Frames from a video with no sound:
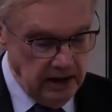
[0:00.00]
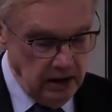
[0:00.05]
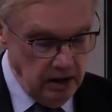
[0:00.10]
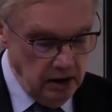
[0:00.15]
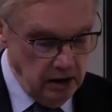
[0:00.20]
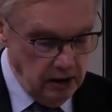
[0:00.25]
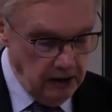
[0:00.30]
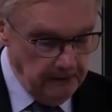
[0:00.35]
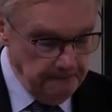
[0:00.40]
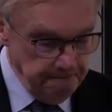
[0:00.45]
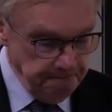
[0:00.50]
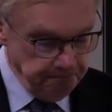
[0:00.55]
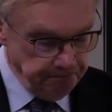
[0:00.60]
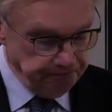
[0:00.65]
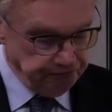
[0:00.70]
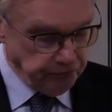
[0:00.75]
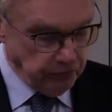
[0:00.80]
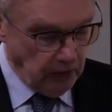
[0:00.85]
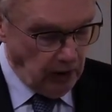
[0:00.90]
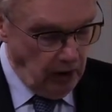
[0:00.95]
in um,
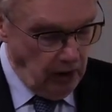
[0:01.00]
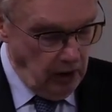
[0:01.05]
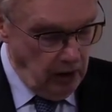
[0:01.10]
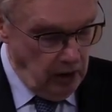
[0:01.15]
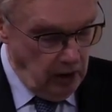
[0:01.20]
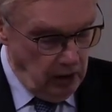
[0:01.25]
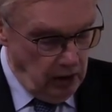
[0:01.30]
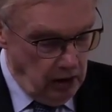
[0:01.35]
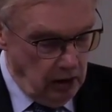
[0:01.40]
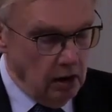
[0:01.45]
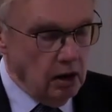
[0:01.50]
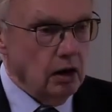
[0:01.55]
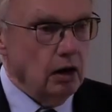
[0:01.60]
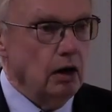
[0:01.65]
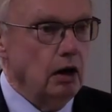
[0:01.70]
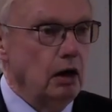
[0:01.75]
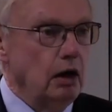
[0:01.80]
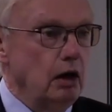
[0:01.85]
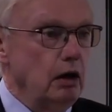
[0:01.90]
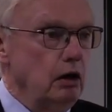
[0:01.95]

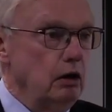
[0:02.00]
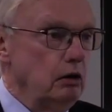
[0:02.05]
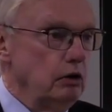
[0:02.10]
uh,